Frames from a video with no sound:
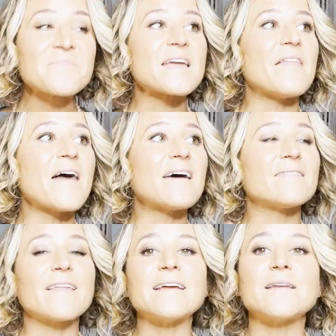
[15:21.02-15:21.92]
And that
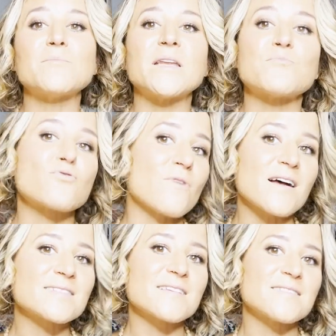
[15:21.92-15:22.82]
enlightenment
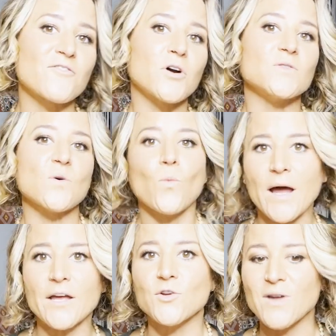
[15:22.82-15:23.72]
process never goes
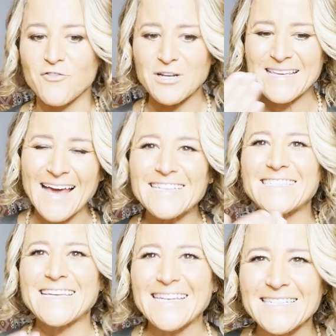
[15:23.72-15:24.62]
away. You never get
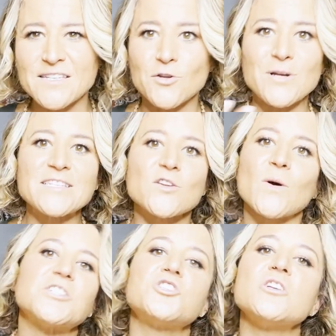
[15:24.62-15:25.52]
it. There is no
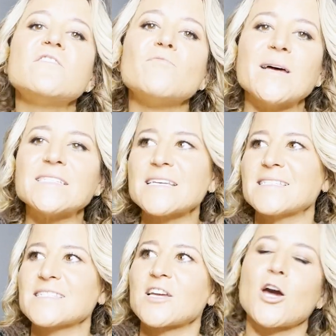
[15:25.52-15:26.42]
achievement. It
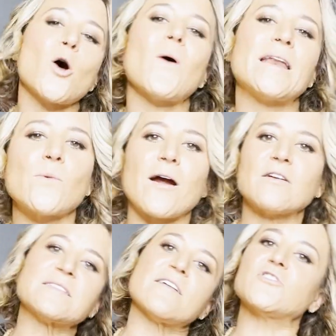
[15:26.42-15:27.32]
doesn't go anywhere.
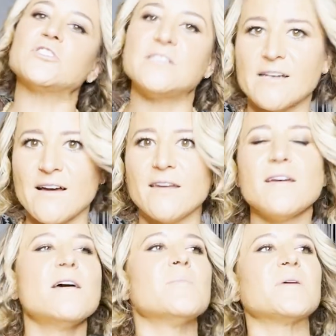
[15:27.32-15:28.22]
It's never done.
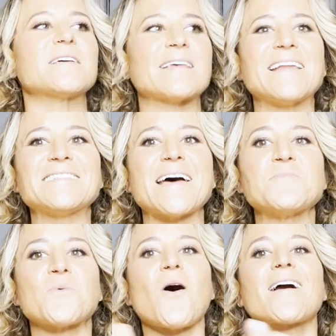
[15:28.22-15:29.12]
Because anytime
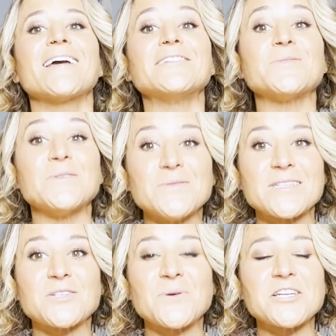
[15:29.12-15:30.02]
you're walking into a new
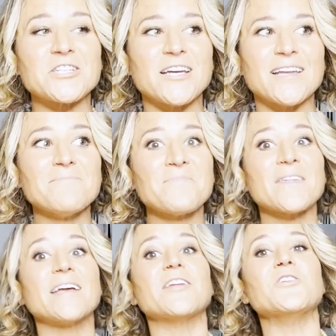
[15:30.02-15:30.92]
situation
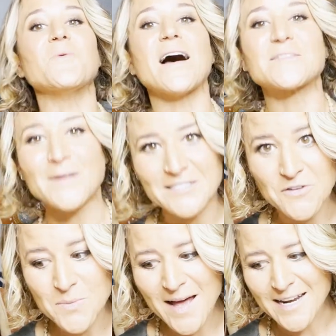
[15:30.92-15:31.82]
and a new aspect of
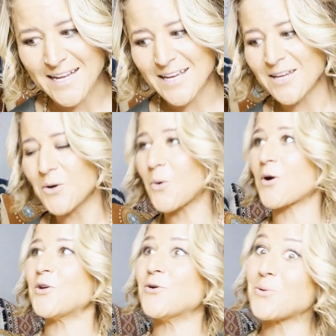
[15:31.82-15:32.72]
humanity
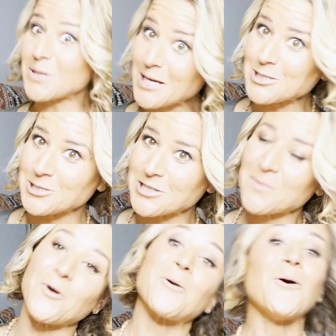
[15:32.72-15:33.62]
or a new
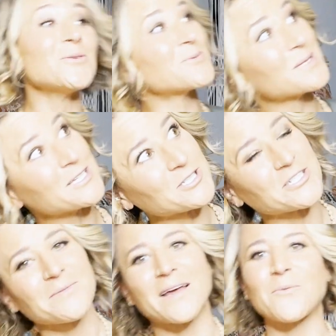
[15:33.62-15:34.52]
relationship or an old
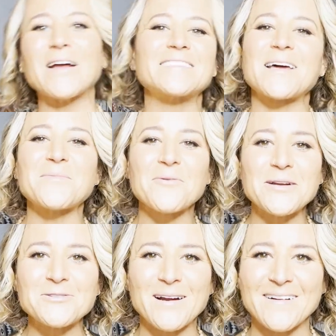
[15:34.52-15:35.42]
relationship, like it's going to be
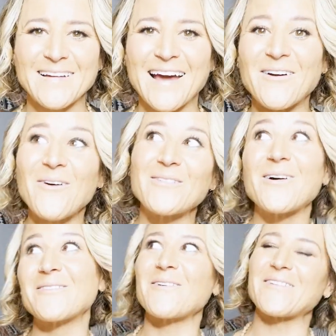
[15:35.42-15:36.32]
re-triggered again over and
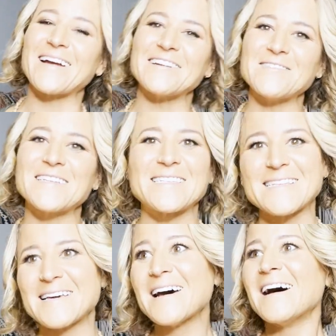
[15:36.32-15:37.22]
over and over again. You get to
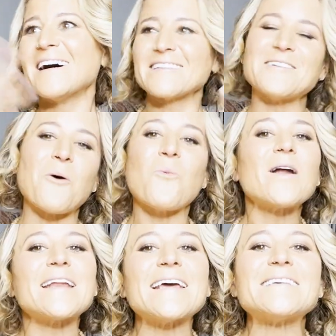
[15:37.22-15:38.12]
see,
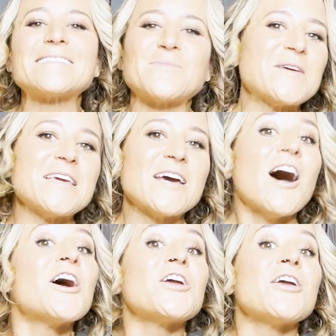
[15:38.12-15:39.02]
what it is to be
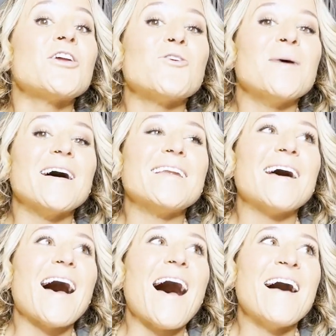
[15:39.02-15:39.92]
human.
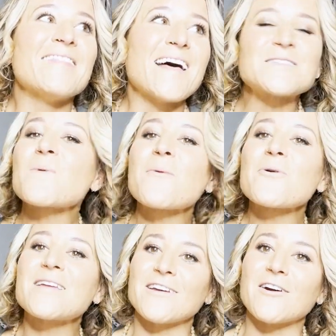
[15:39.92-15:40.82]
And that's why
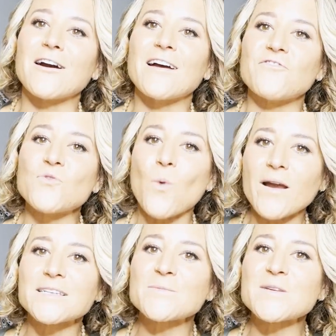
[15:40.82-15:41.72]
we're here. If you
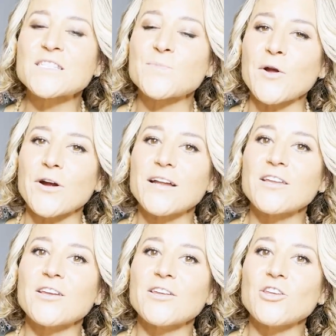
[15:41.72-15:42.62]
wanted to be
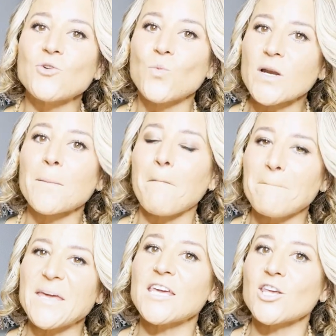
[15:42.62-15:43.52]
spirit, you wouldn't
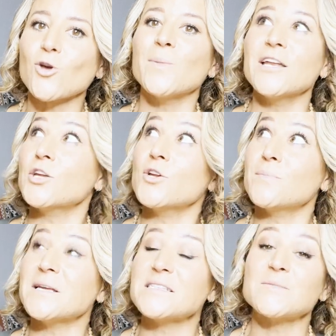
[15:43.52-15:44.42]
be human, you'd
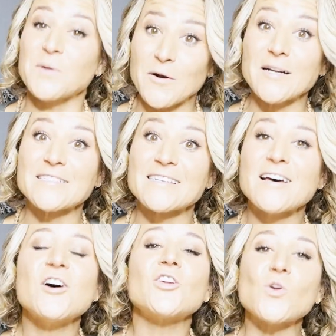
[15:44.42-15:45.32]
be spirit.
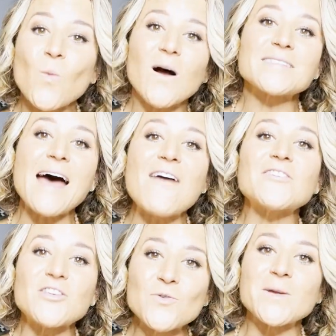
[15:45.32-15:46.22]
You want to have a
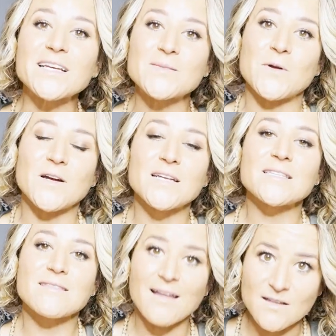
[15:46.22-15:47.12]
human experience,
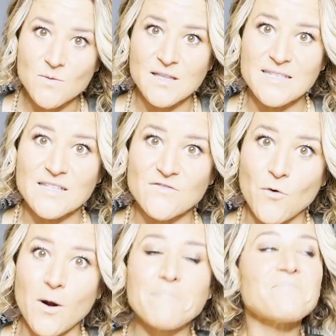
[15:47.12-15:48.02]
and that's what this is
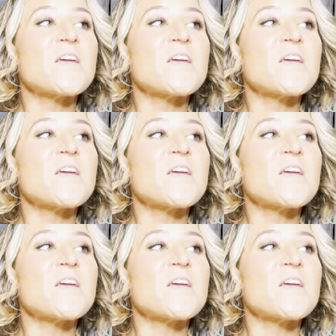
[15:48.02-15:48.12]
for.